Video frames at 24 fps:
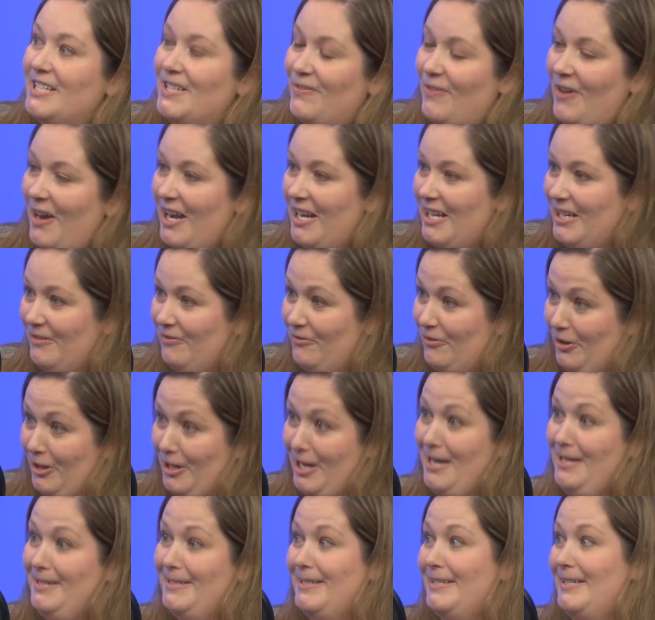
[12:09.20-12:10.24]
is fighting for
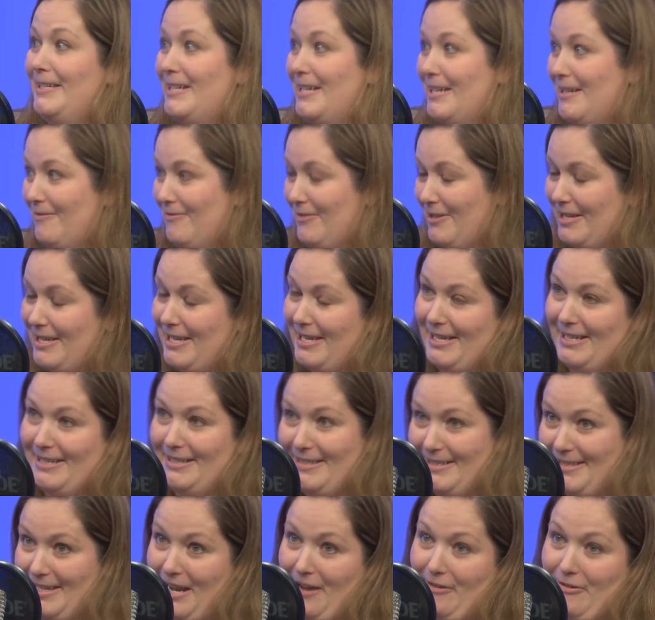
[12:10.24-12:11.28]
custody of the kid
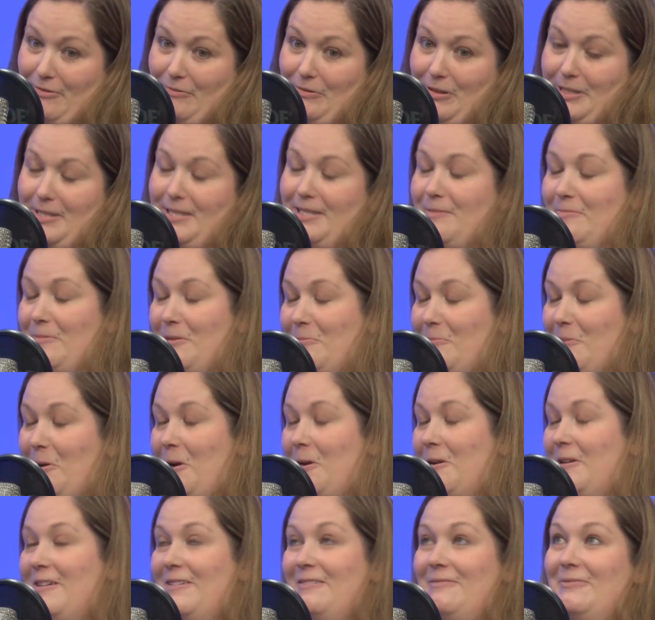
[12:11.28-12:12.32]
because now he wants to be a
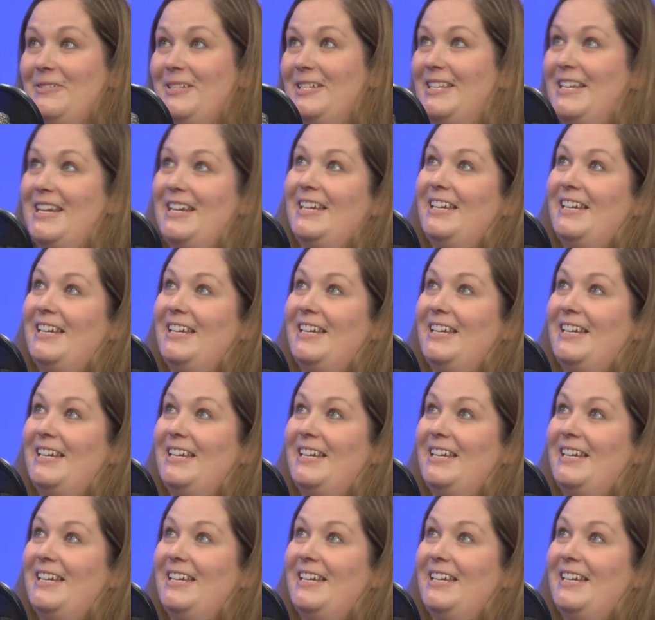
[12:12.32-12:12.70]
part of it. It was like